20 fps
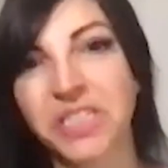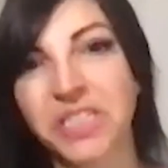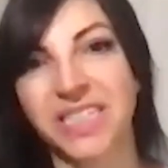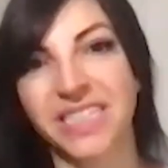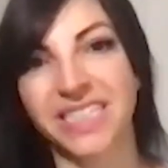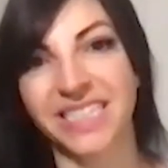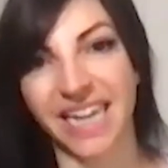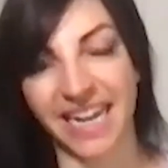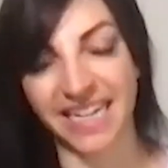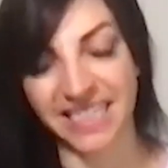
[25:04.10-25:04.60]
the
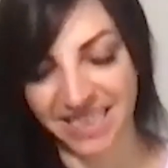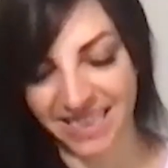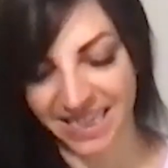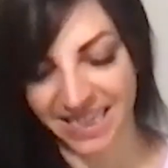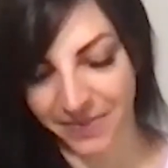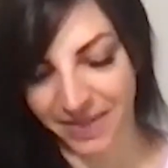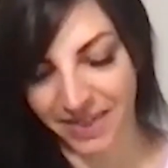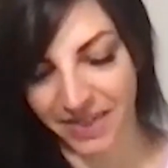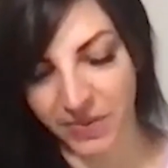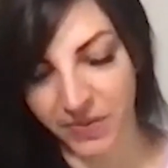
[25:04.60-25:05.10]
tasting. I
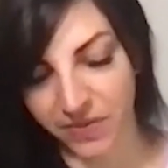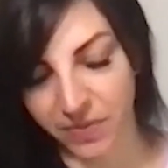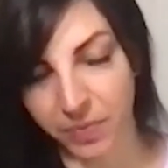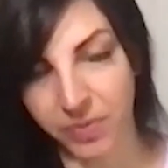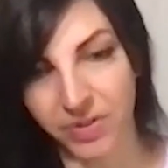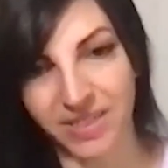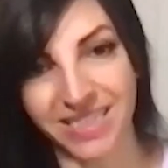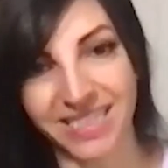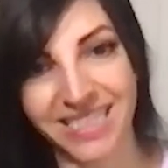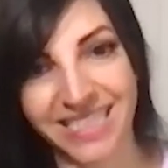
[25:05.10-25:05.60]
mean, you have a
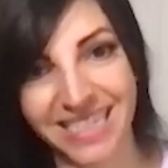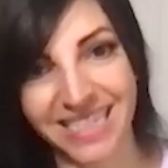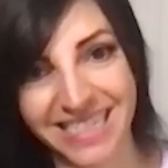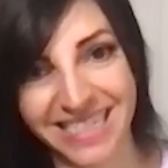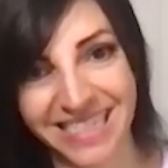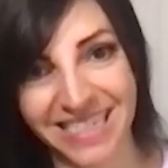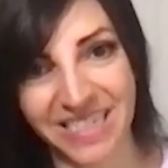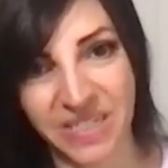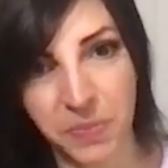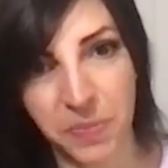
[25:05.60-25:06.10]
pretty
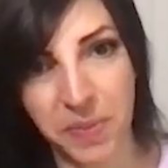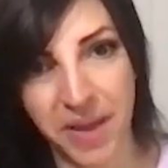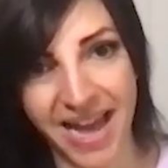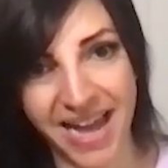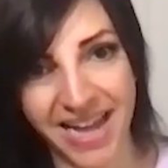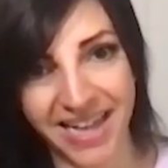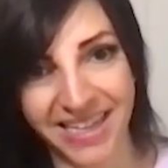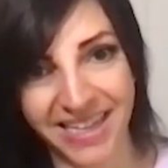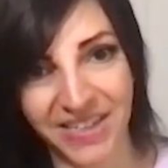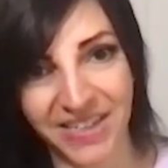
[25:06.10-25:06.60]
seasoned
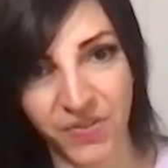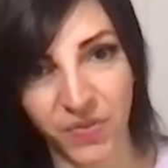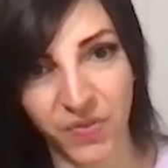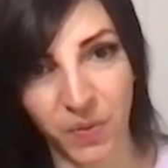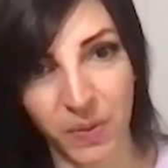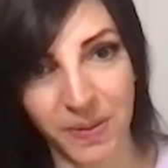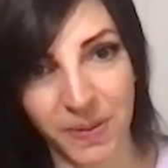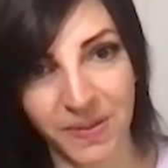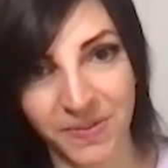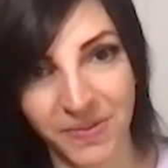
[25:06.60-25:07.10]
palate
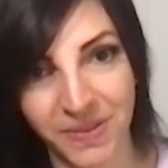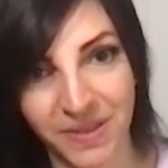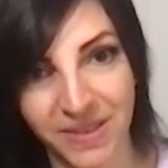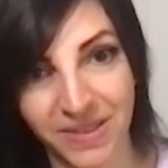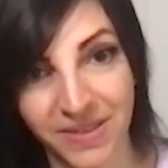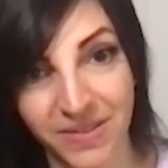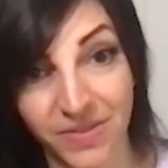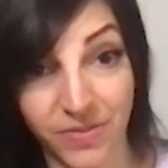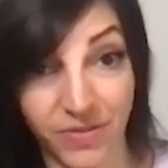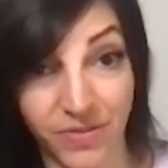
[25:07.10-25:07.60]
for
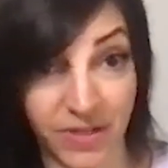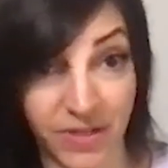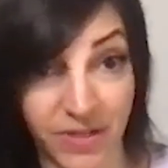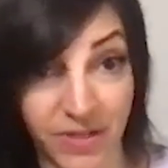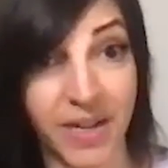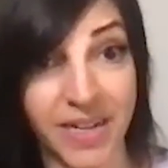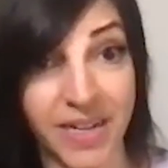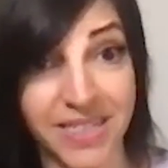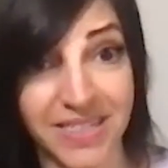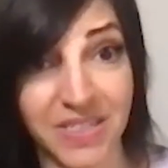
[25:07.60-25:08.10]
French
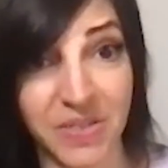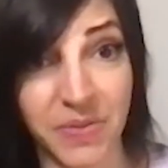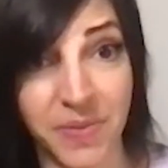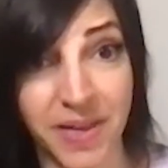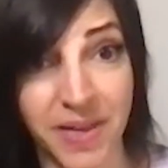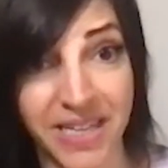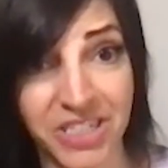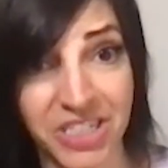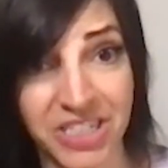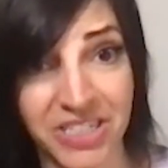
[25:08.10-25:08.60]
wines, as you
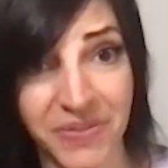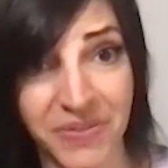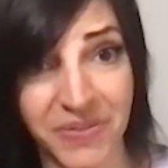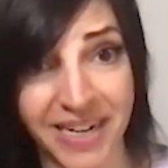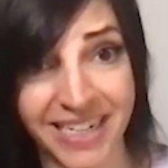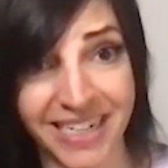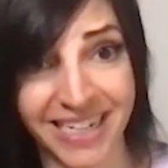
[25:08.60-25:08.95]
mentioned, right?